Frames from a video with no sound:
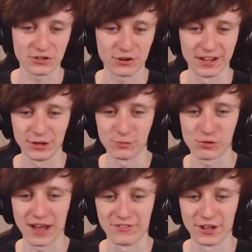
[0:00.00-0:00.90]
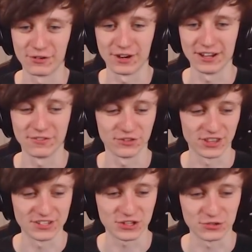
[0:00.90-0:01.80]
to create a little private arena for
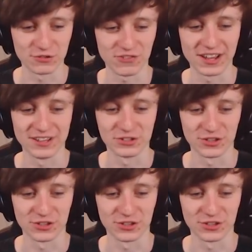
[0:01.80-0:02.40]
these two to fight each